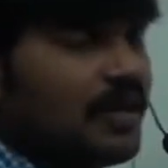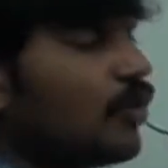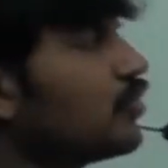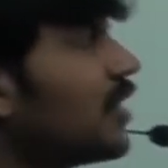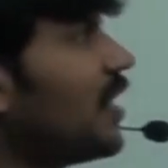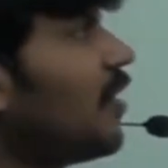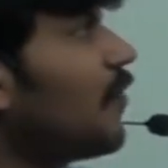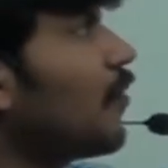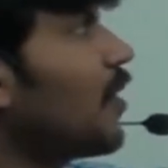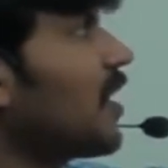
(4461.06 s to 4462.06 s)
Outside
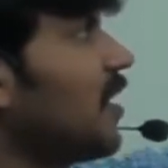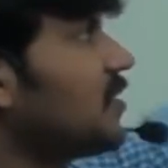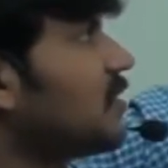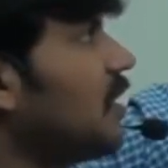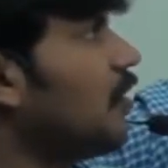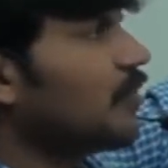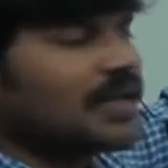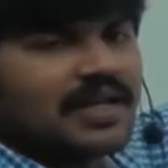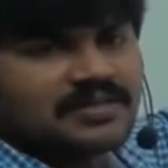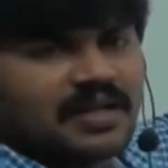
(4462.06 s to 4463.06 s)
of outer class.
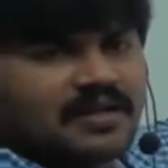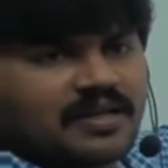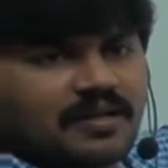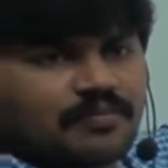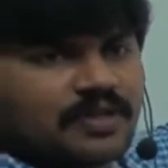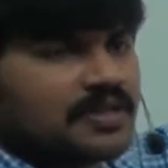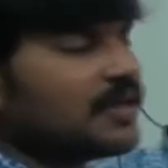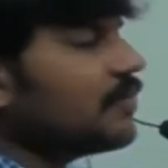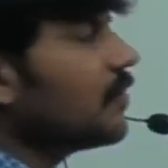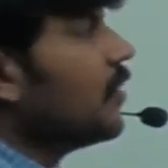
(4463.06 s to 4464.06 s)
Outer class already
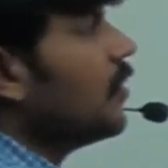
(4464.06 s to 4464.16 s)
completed.